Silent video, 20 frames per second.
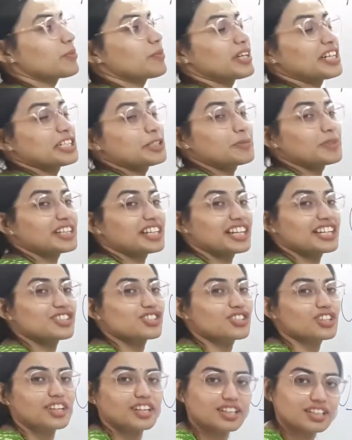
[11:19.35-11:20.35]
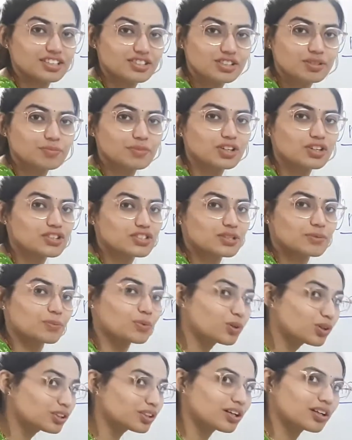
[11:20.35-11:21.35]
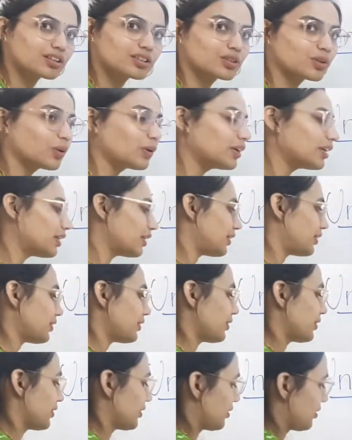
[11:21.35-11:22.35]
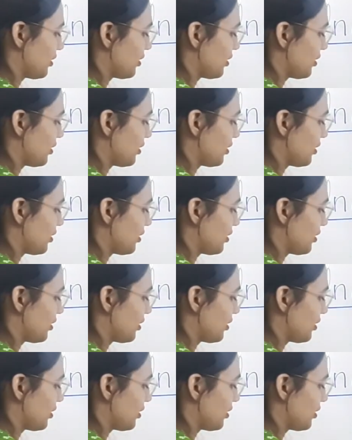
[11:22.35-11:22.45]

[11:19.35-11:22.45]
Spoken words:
multiplication and addition because they both are correlated.